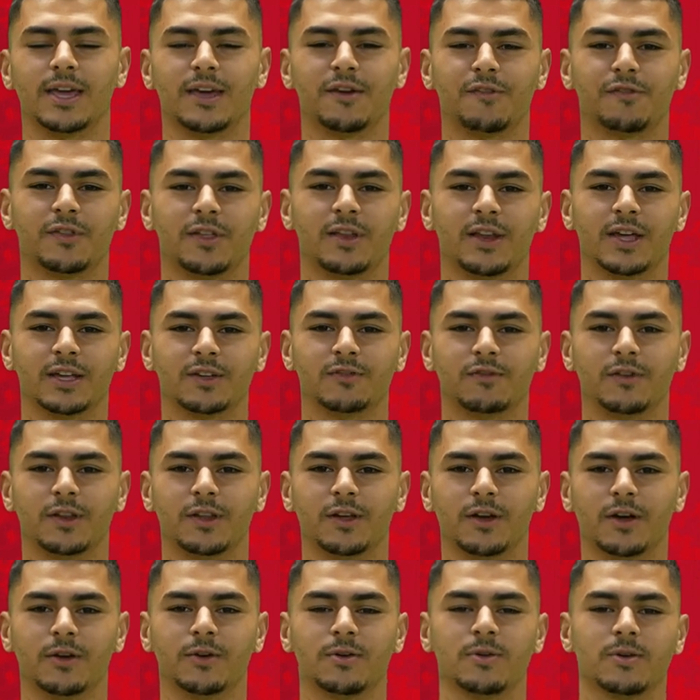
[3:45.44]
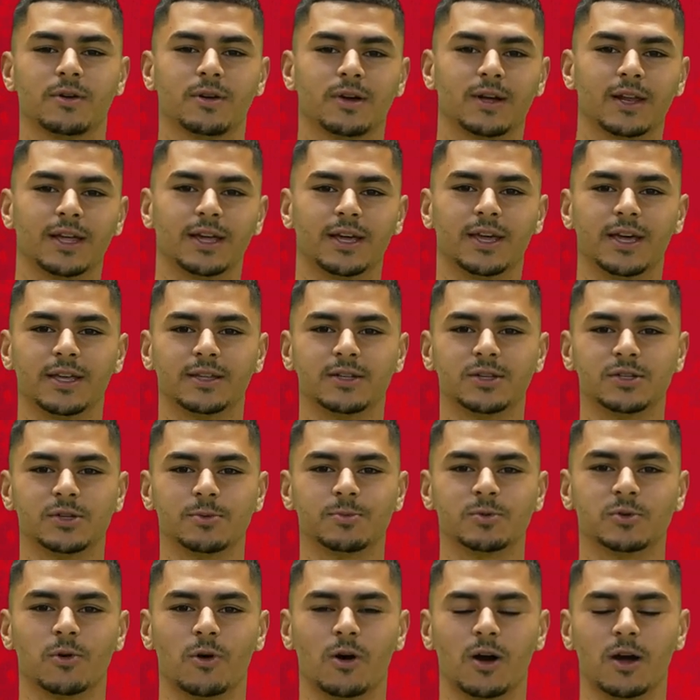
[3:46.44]
here for the next video. Click here to
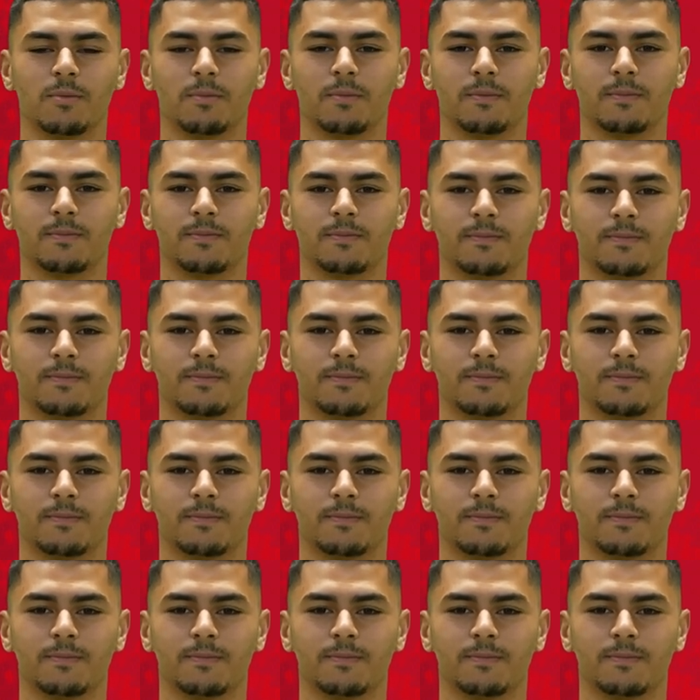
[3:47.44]
subscribe.